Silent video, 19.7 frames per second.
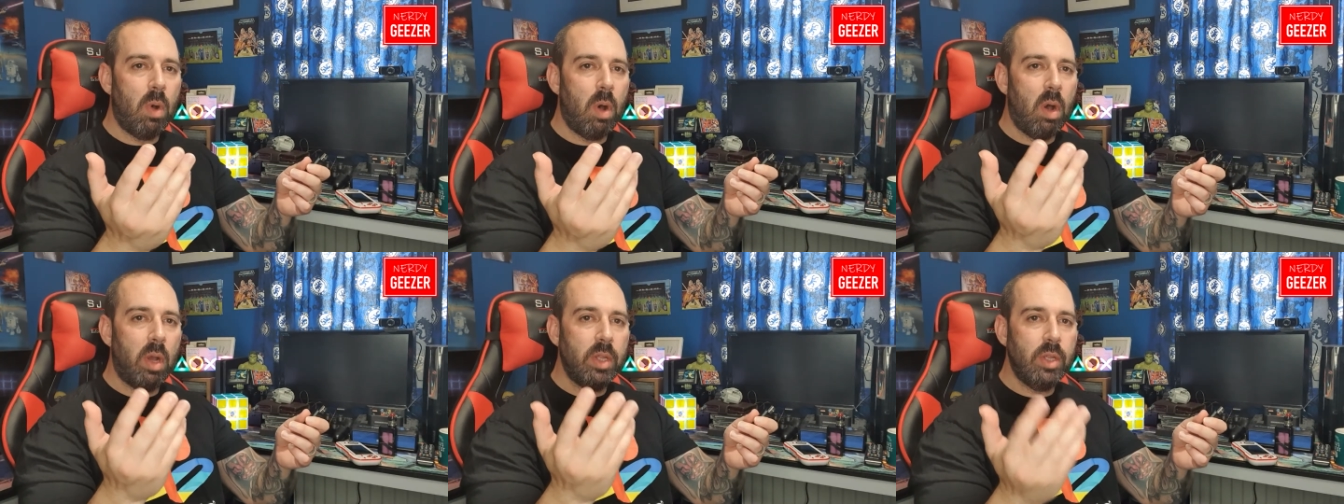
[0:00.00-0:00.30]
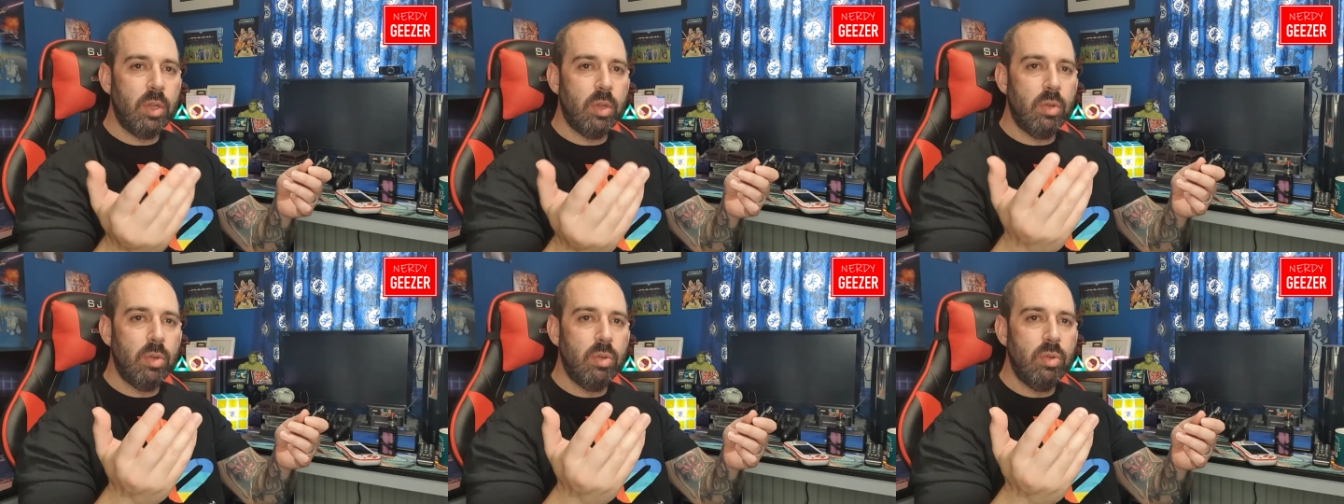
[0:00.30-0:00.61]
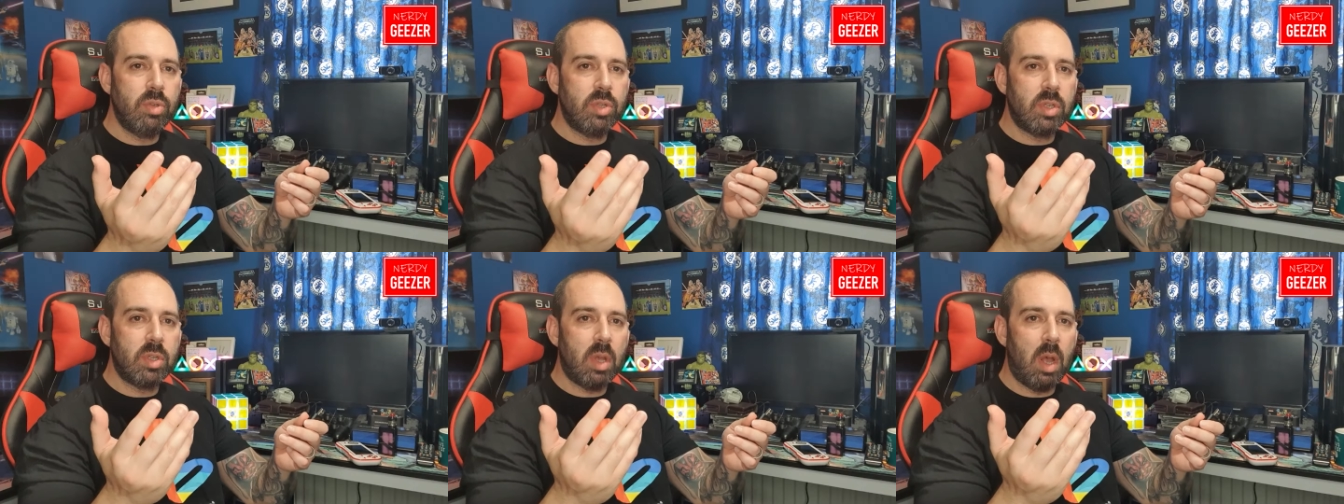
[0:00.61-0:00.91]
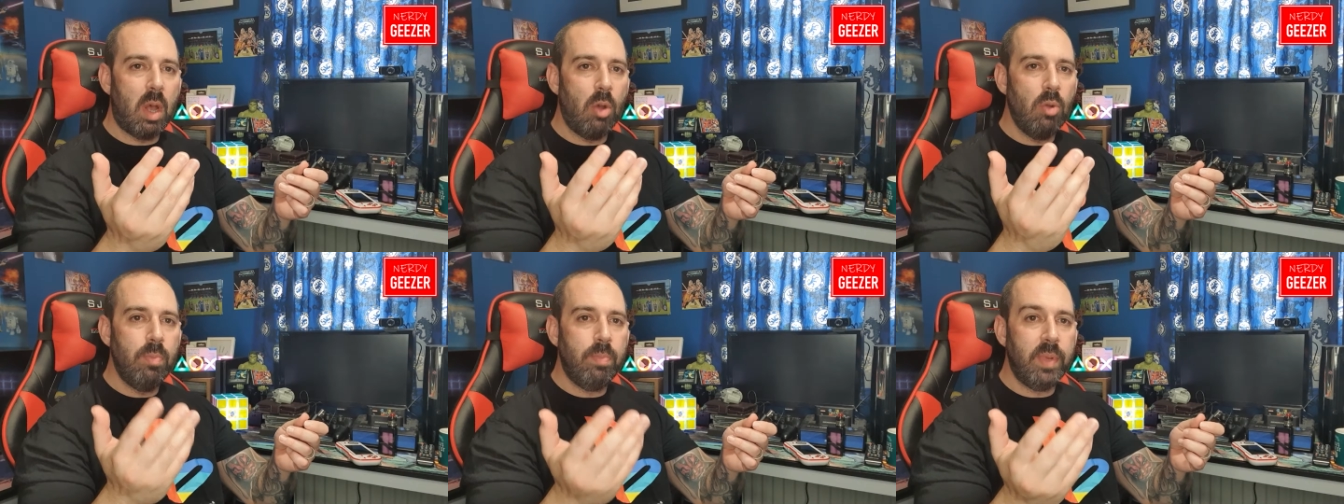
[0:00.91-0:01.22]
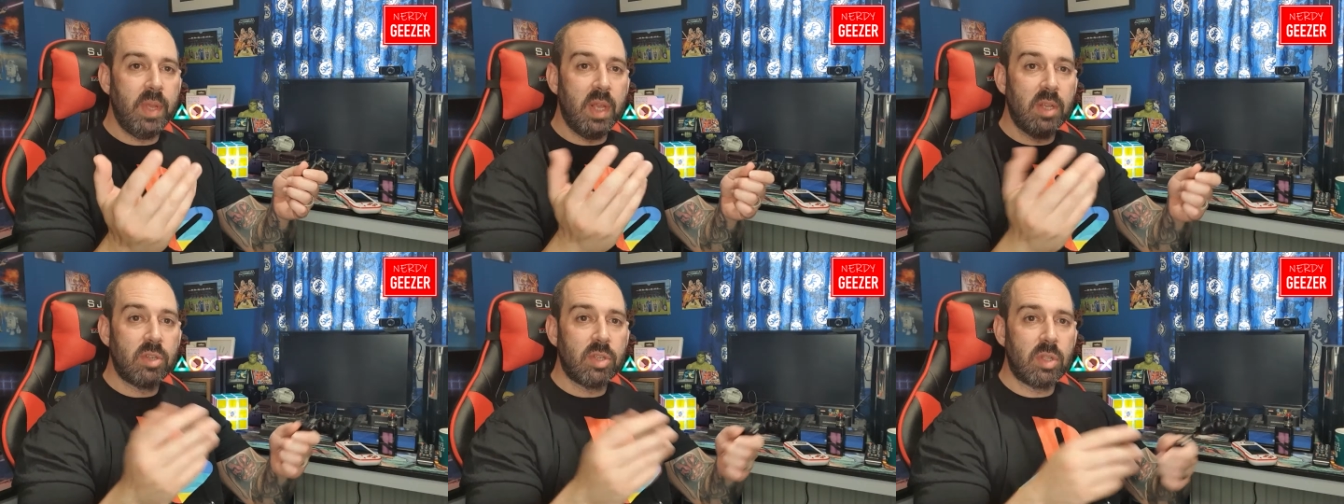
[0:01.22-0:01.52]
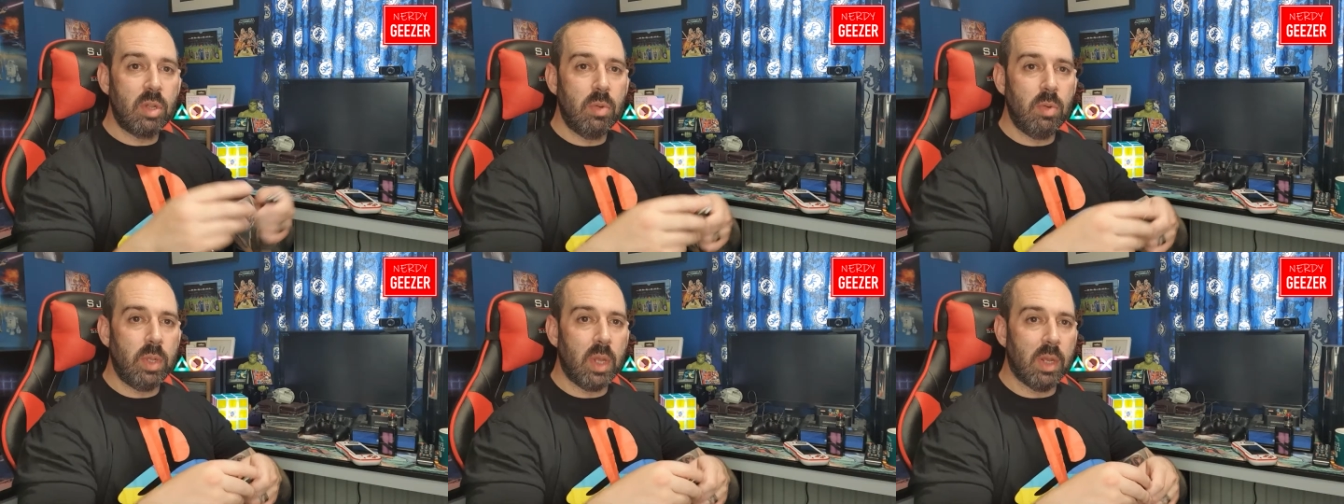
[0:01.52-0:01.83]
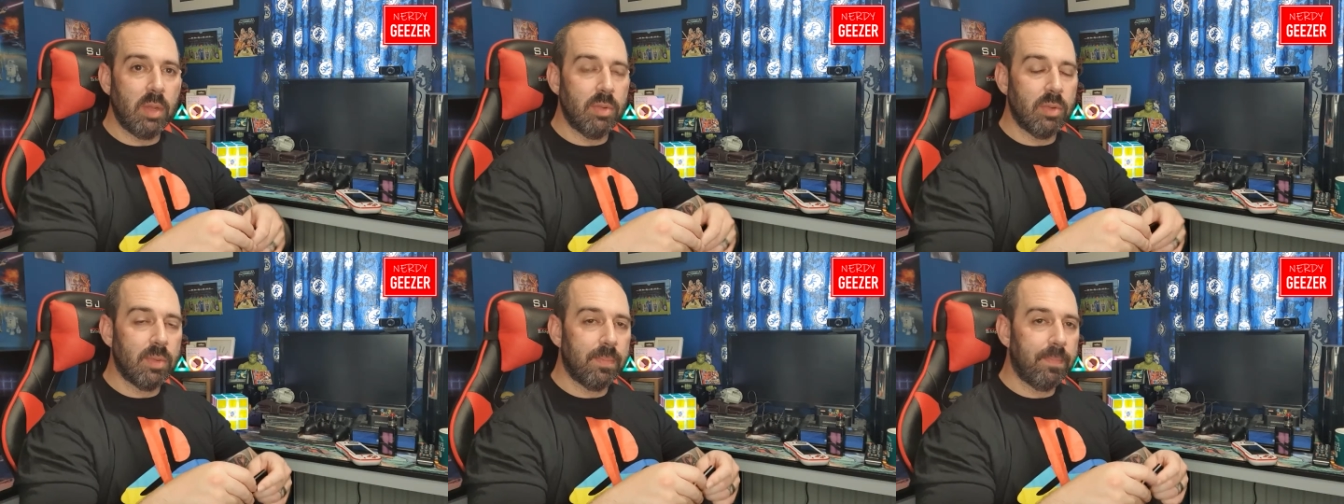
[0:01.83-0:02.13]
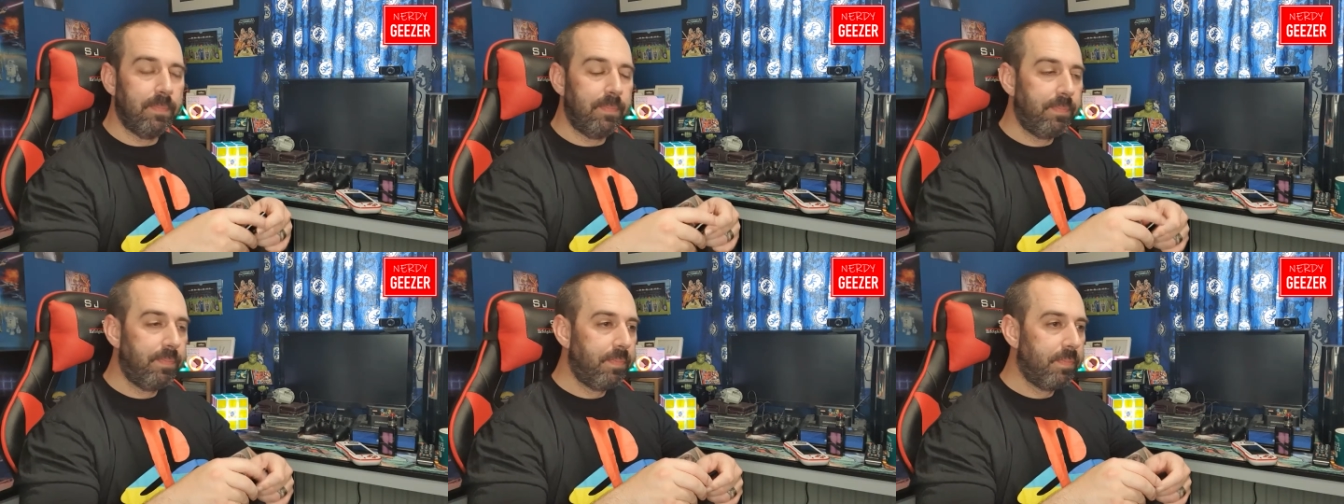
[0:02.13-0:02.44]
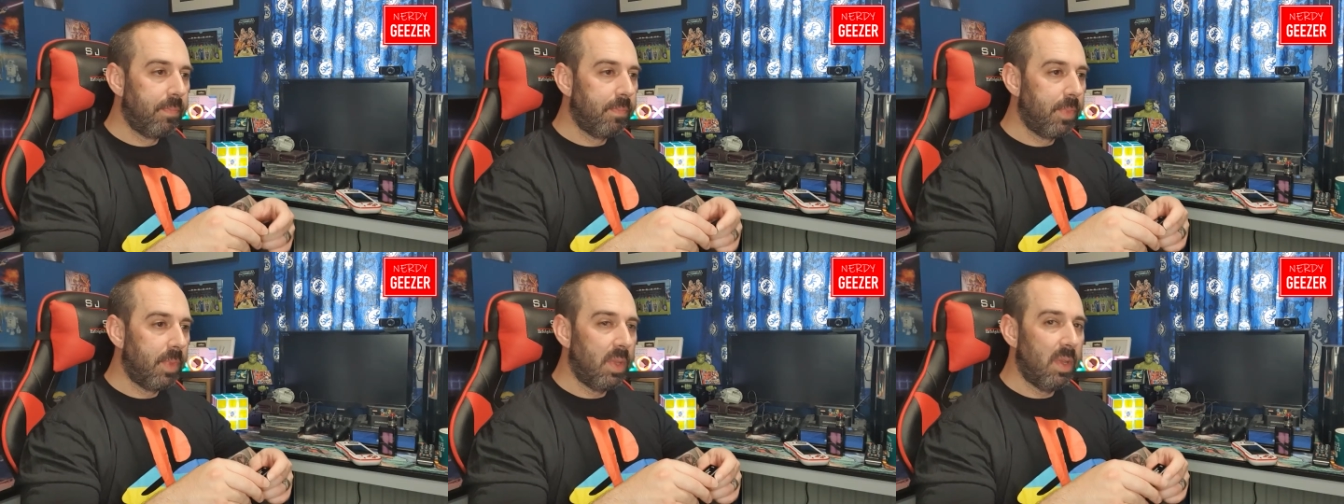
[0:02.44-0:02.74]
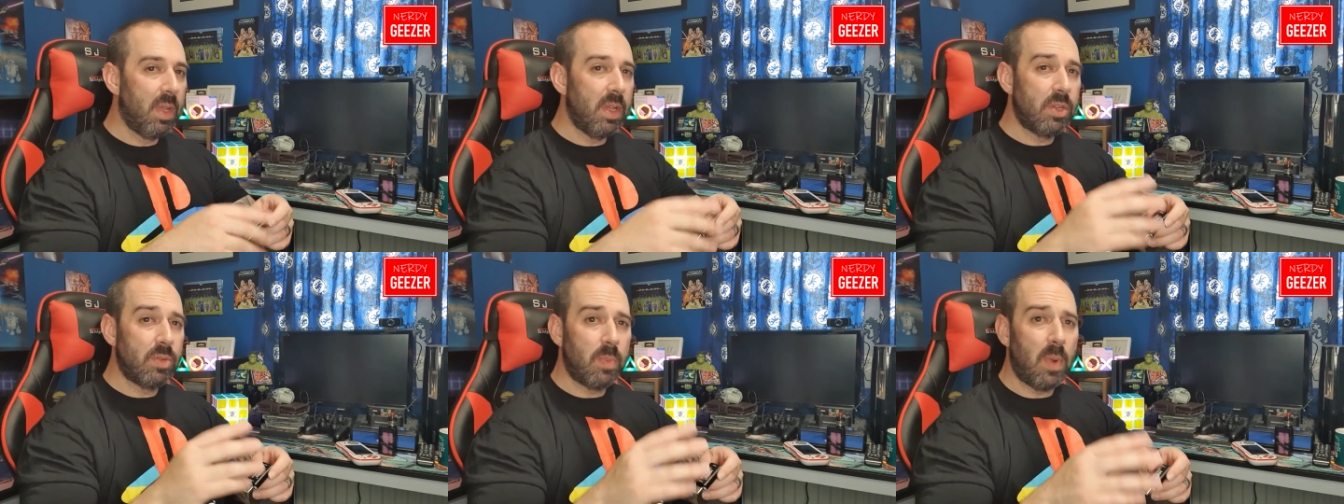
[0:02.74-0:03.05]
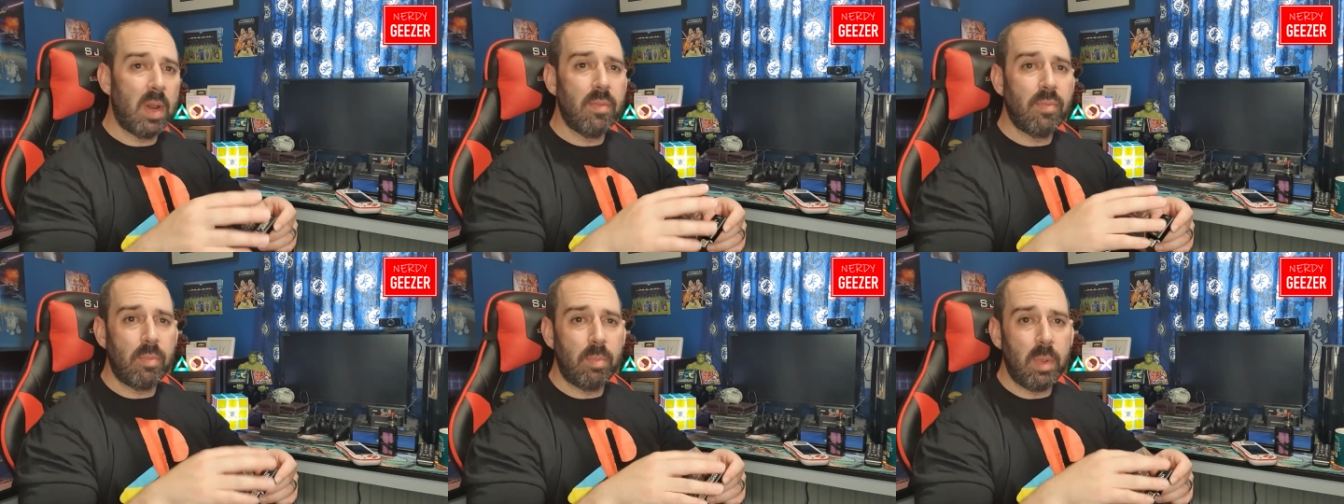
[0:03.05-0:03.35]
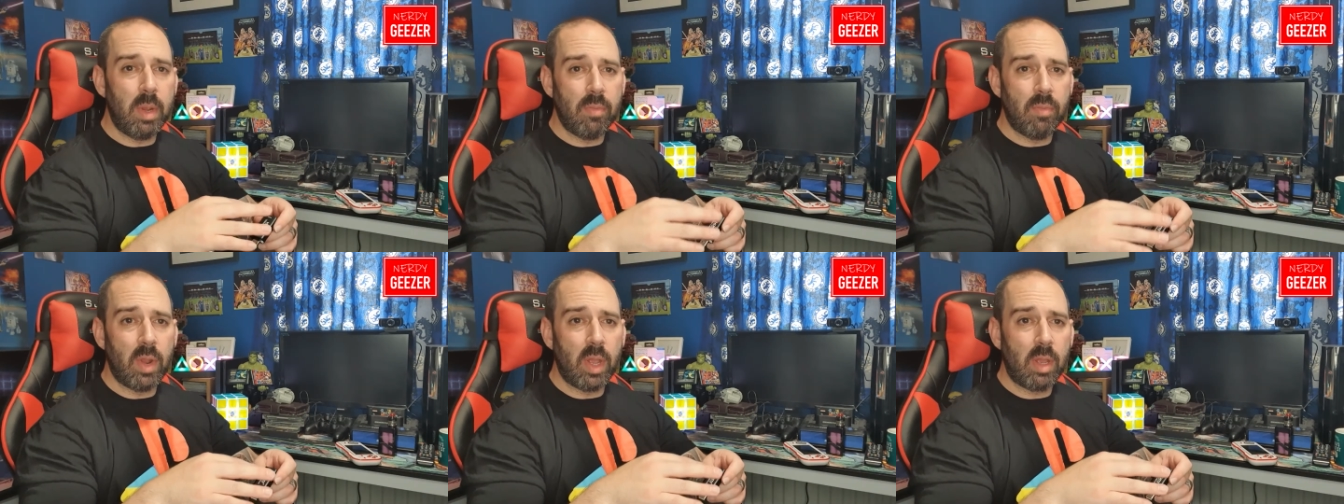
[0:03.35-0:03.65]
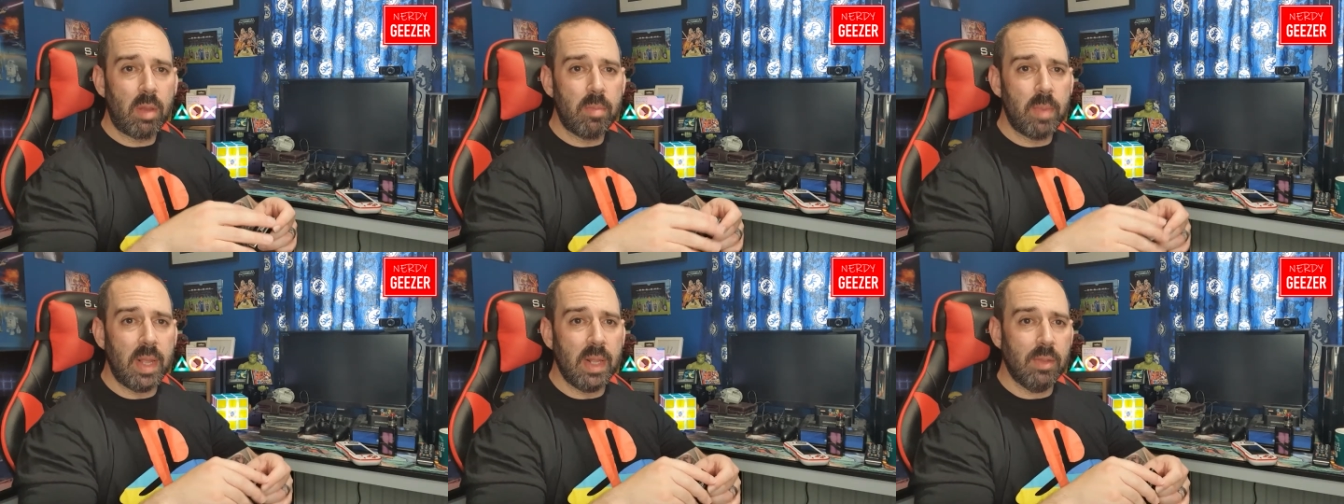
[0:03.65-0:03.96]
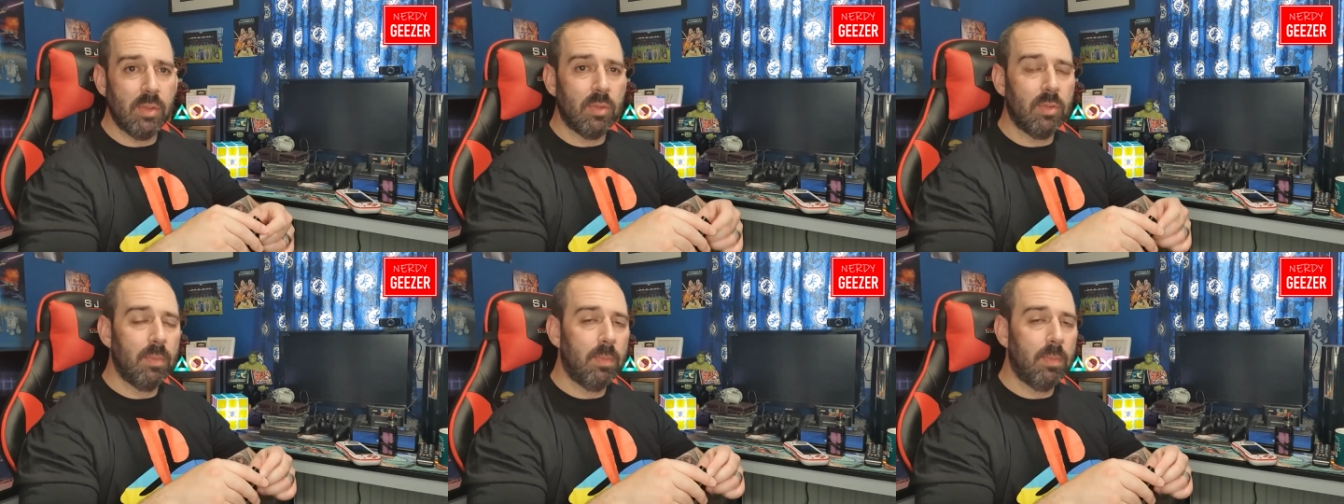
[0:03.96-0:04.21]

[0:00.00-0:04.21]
I used OBS Studios. That's one of them it recommends.